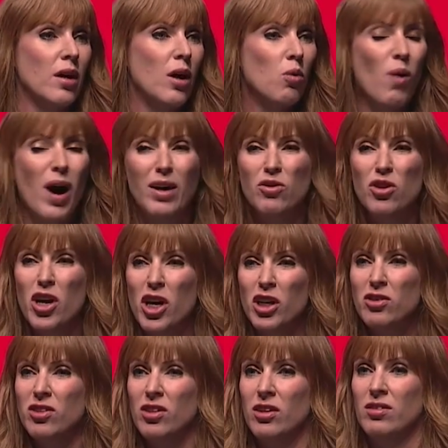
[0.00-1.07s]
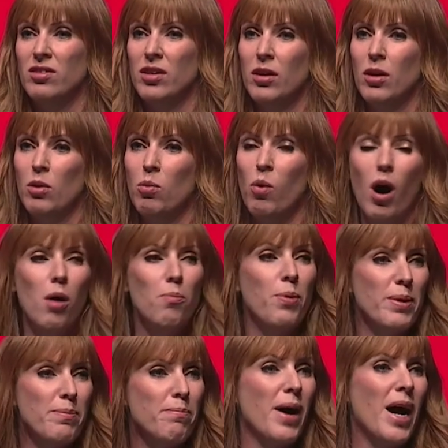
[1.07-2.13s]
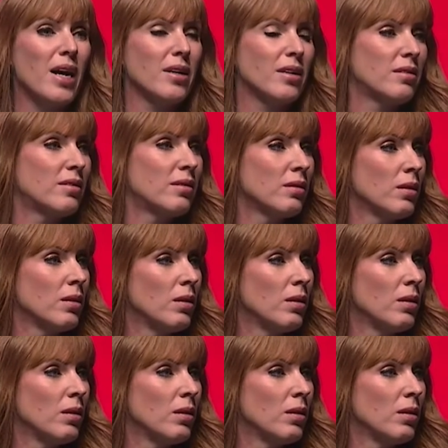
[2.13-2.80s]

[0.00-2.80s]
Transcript: while nurses wore bin bags.